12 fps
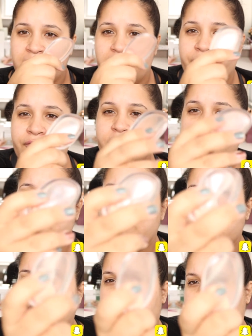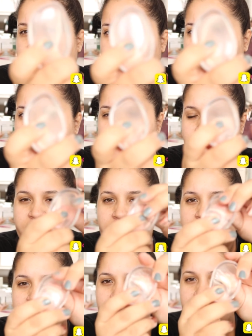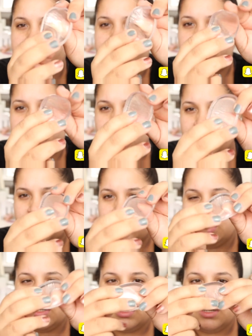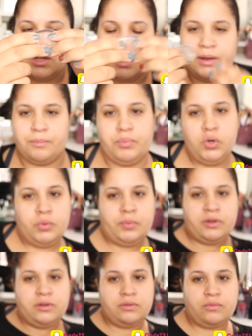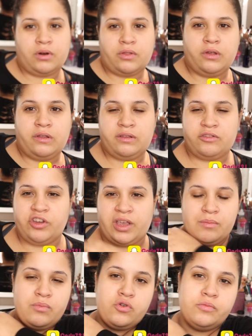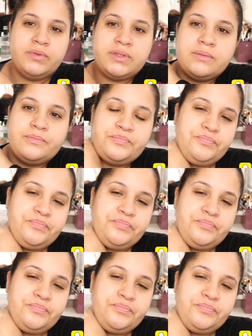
It feels just like I thought it would feel. It feels like a boob, one of those chicken boobs.